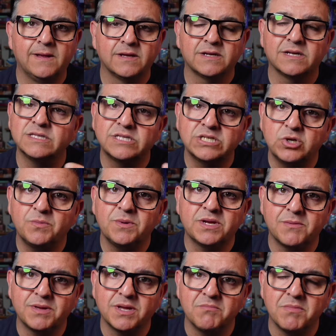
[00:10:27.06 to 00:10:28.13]
consider
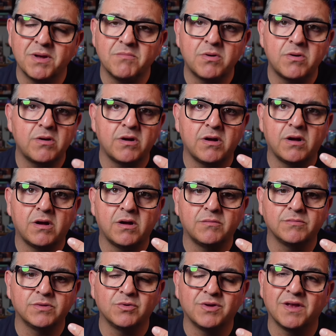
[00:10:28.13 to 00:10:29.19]
becoming a member.
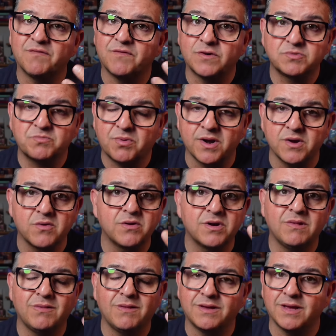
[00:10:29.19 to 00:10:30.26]
You get first
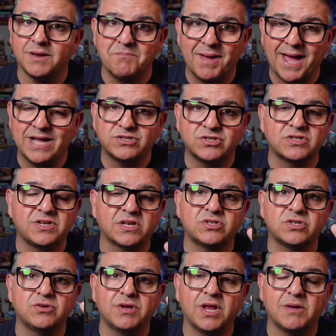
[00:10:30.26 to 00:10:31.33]
priority, like badges next
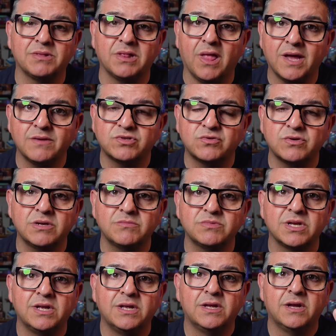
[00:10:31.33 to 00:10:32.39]
to your name, live streams,
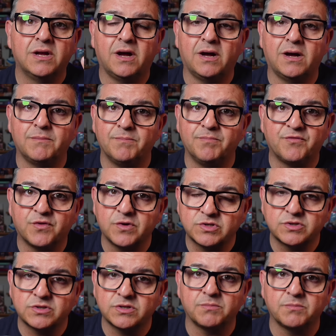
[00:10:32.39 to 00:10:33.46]

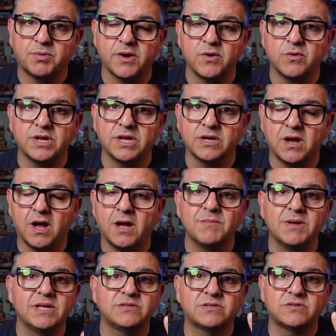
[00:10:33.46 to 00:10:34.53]
first priority in
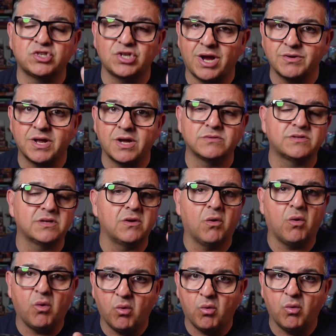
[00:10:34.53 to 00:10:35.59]
comments, shout outs, and a
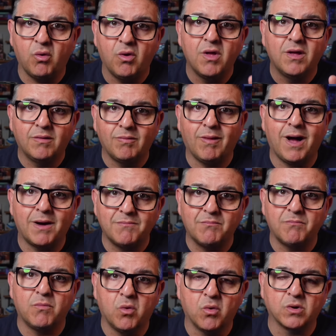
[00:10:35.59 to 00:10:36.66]
whole lot
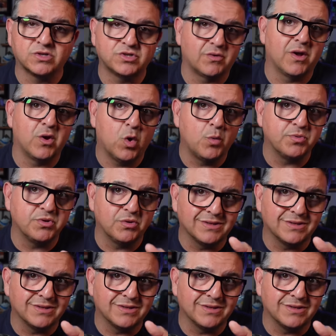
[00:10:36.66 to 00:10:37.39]
more. So I hope you'll